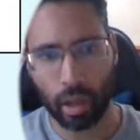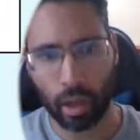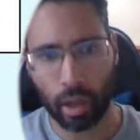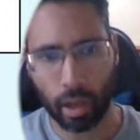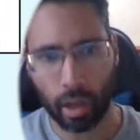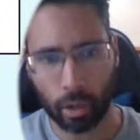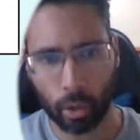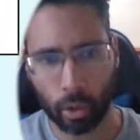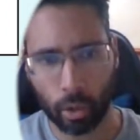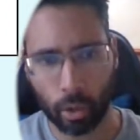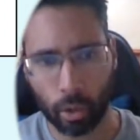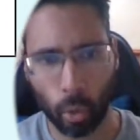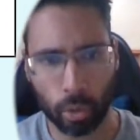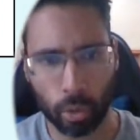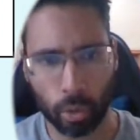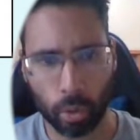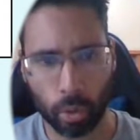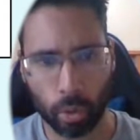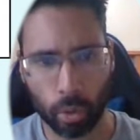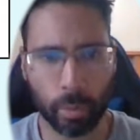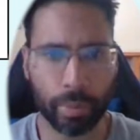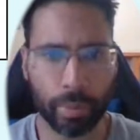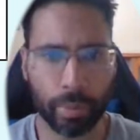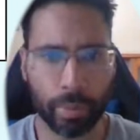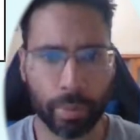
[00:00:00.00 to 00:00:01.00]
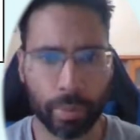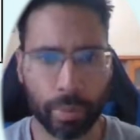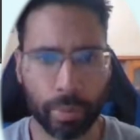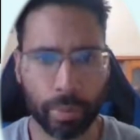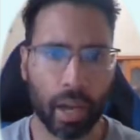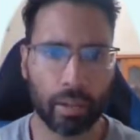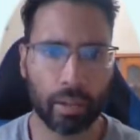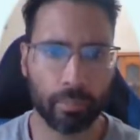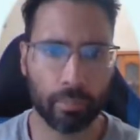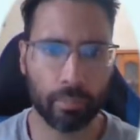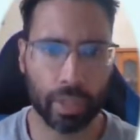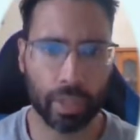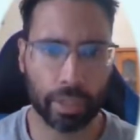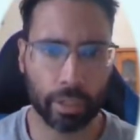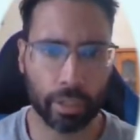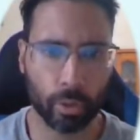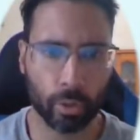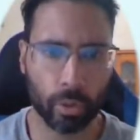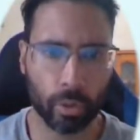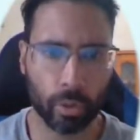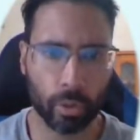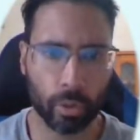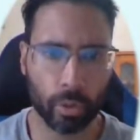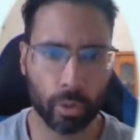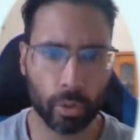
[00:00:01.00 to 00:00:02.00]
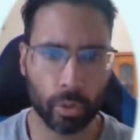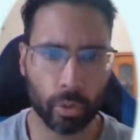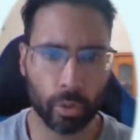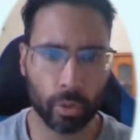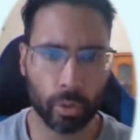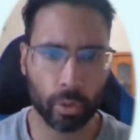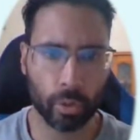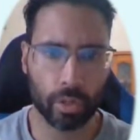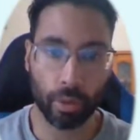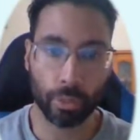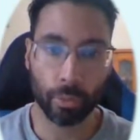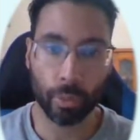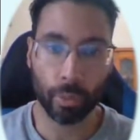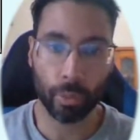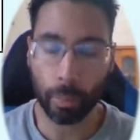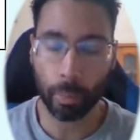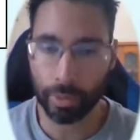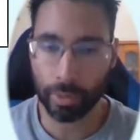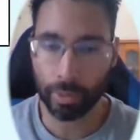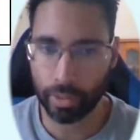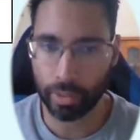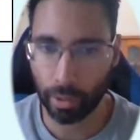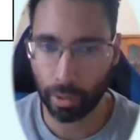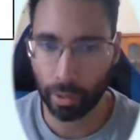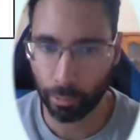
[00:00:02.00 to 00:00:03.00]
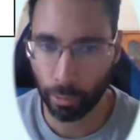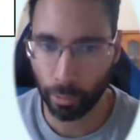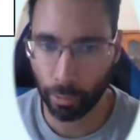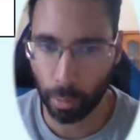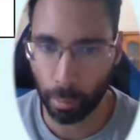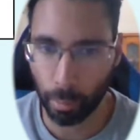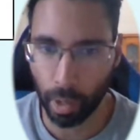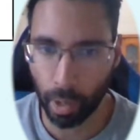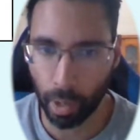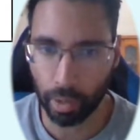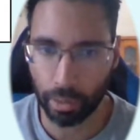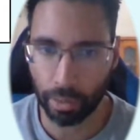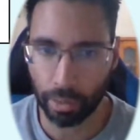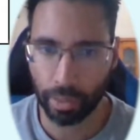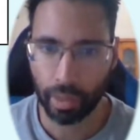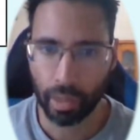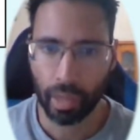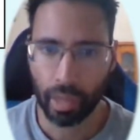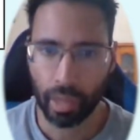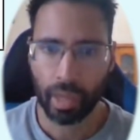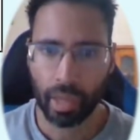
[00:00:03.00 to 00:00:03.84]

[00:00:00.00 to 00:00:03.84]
uh, core C P I increased zero point three percent for the month